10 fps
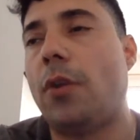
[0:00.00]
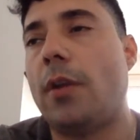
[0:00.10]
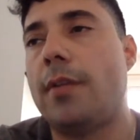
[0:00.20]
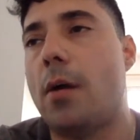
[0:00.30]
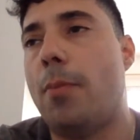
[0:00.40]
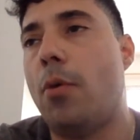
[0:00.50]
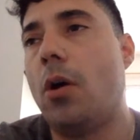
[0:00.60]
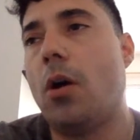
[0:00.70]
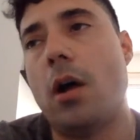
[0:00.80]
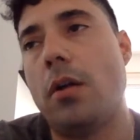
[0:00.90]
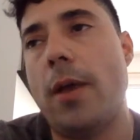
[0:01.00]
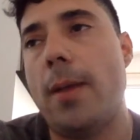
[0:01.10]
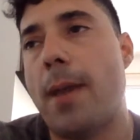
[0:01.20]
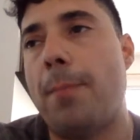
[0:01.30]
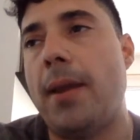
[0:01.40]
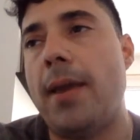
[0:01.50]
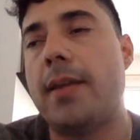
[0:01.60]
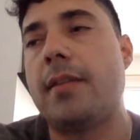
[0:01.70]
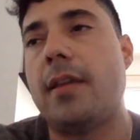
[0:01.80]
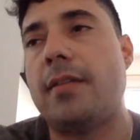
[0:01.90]
for example, oh no, my
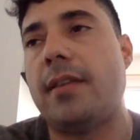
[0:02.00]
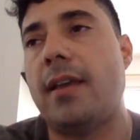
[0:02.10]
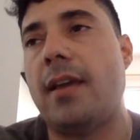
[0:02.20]
plan is